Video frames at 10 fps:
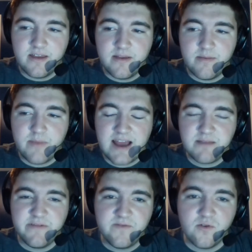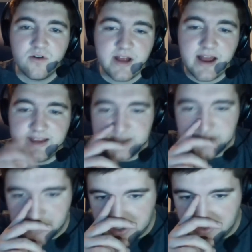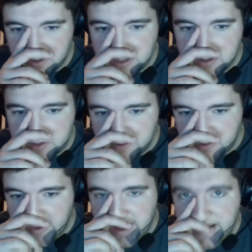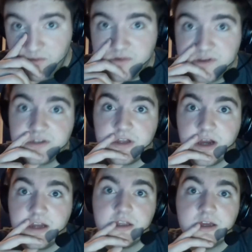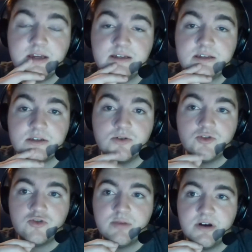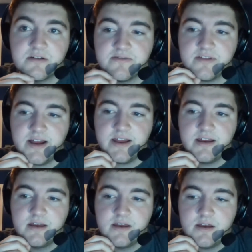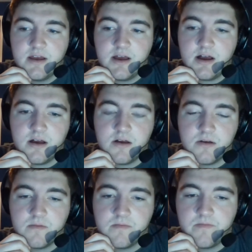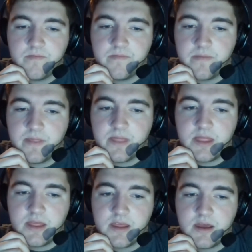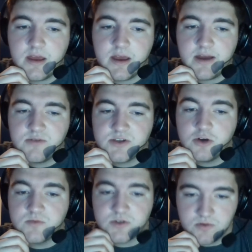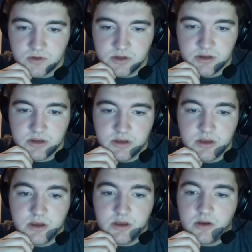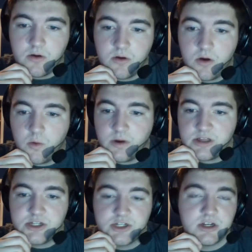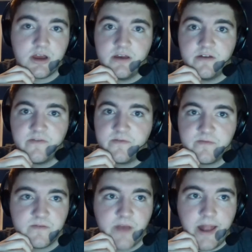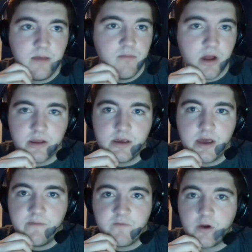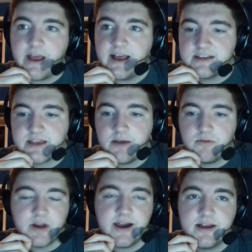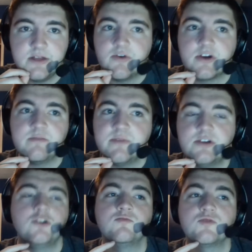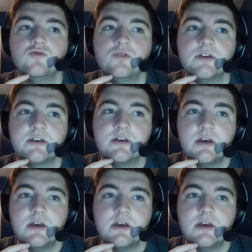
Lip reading: Back before I started doing YouTube, I was not a social butterfly. Um, I was homeschooled, which, if anybody ever asked, I would highly recommend homeschooling.